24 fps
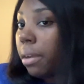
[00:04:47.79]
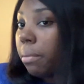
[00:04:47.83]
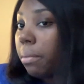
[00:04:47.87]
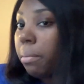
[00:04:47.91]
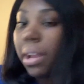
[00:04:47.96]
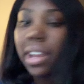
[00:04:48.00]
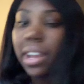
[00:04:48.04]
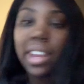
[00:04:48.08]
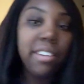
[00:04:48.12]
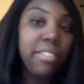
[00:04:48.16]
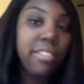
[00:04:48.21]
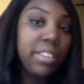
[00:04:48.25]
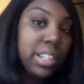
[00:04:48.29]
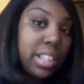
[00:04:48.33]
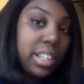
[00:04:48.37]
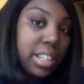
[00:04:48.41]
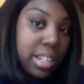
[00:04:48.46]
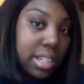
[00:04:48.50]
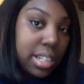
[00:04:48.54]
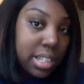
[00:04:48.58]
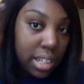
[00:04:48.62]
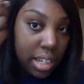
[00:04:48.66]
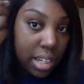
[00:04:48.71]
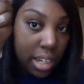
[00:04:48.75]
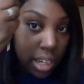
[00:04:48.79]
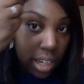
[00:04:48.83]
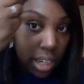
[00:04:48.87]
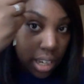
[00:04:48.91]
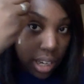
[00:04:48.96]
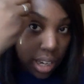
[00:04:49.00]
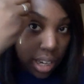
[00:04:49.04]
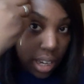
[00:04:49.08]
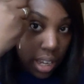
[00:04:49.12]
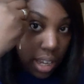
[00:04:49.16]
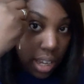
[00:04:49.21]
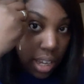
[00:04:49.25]
My hair really doesn't
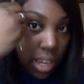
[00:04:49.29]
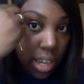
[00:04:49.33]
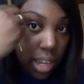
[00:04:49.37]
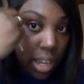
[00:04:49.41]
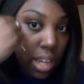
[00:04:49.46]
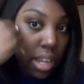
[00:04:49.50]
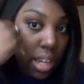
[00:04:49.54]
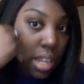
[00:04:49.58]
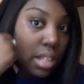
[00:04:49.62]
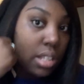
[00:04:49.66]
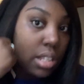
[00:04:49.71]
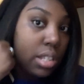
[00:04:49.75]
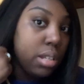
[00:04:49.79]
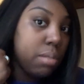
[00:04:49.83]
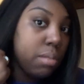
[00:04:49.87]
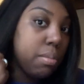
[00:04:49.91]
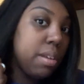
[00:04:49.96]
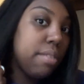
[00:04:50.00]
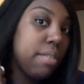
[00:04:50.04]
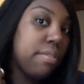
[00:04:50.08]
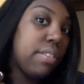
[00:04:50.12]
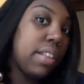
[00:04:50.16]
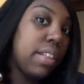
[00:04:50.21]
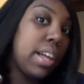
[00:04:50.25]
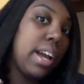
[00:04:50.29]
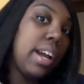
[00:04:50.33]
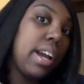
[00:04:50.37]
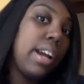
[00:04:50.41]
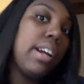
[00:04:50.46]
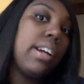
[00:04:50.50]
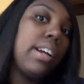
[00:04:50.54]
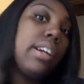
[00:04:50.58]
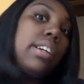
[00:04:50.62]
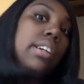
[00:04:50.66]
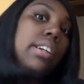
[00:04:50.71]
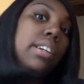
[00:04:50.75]
need to be flat
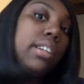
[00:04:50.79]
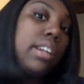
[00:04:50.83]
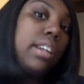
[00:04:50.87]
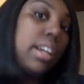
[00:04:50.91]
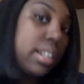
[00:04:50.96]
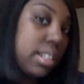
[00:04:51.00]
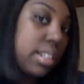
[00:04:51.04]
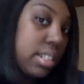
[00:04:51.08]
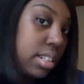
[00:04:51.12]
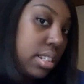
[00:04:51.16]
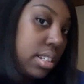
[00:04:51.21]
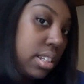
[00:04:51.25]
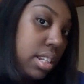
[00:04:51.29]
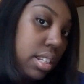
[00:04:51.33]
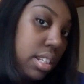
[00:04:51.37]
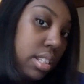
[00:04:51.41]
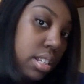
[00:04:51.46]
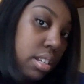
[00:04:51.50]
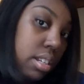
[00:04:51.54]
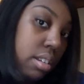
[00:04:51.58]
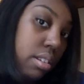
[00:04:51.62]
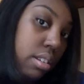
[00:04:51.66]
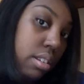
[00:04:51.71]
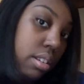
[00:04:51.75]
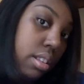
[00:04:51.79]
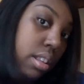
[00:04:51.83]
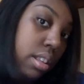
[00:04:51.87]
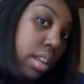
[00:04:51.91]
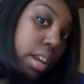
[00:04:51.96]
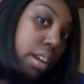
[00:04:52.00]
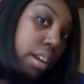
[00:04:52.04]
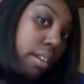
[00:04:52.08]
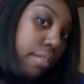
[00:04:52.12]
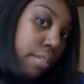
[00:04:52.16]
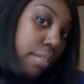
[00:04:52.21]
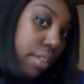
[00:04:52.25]
ironed. I just need to
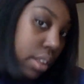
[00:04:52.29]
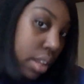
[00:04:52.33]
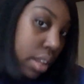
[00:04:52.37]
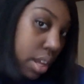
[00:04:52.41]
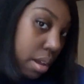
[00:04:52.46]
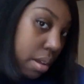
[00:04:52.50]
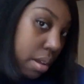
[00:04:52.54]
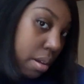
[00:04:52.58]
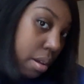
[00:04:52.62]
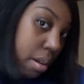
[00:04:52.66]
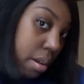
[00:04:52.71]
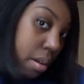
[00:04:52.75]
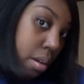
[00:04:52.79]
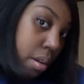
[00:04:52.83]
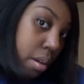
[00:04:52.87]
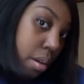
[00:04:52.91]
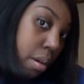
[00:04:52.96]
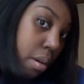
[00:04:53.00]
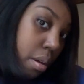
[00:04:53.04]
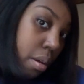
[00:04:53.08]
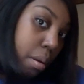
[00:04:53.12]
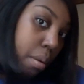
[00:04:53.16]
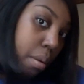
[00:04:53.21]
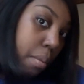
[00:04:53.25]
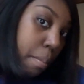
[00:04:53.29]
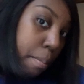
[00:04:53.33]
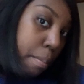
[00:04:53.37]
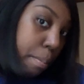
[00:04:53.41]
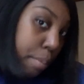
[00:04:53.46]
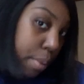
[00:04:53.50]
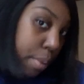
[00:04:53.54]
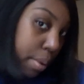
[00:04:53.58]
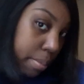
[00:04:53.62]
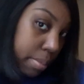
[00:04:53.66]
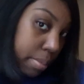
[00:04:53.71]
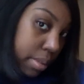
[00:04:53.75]
like really
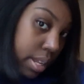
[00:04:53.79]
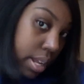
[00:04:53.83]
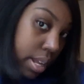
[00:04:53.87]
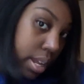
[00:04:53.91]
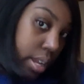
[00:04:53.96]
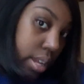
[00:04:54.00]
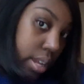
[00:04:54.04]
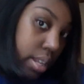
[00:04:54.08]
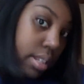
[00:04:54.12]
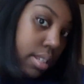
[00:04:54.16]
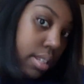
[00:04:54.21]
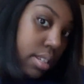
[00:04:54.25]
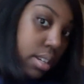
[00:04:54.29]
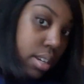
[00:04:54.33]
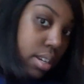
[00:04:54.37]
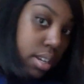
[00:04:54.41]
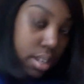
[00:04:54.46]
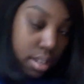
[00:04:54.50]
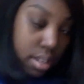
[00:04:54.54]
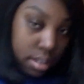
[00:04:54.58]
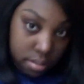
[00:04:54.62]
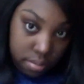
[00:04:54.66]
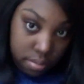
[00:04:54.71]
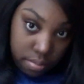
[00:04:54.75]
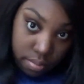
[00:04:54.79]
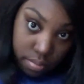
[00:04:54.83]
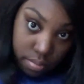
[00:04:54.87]
bump the ends again.